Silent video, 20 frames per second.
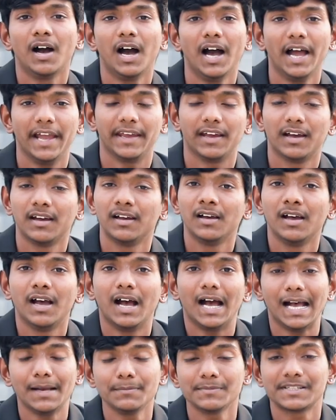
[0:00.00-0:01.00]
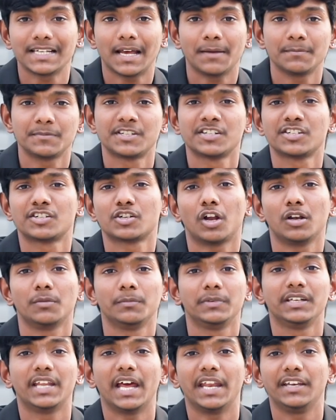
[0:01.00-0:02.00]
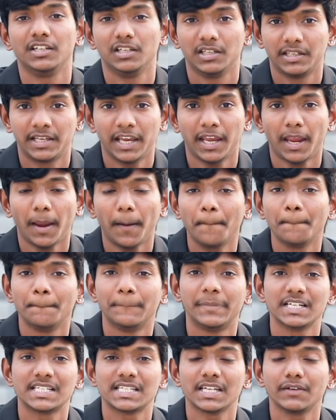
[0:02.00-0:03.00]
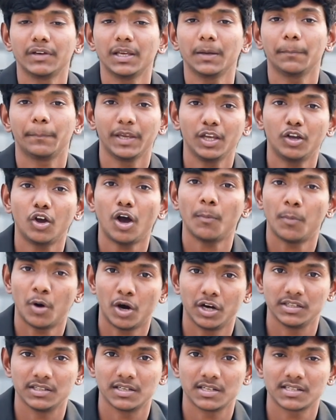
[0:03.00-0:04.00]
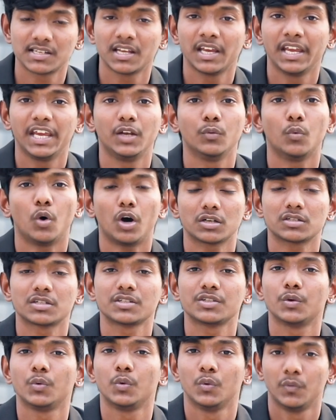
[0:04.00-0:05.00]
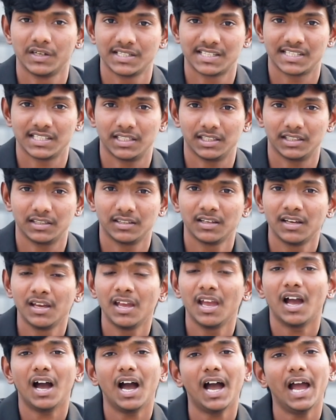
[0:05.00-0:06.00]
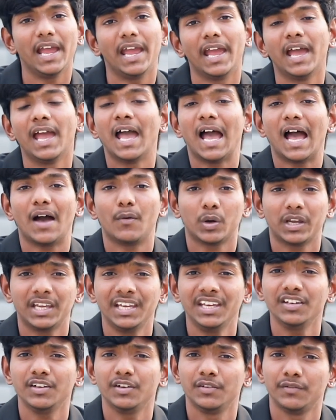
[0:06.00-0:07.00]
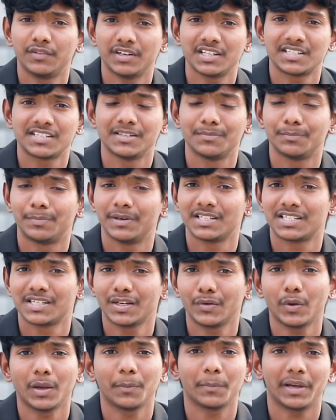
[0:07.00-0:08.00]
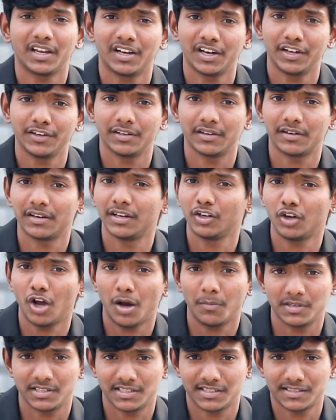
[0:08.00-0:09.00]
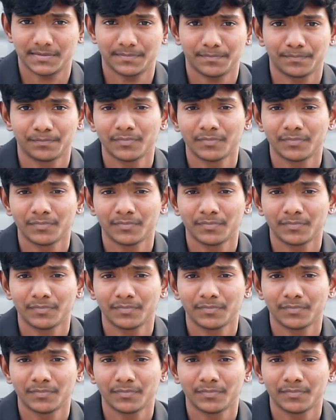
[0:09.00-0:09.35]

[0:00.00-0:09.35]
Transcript: Hi, I'm Samson Soloman Daniel K, pursuing BCom honors in Woxsen University. I have a keen interest in pursuing my career in commerce.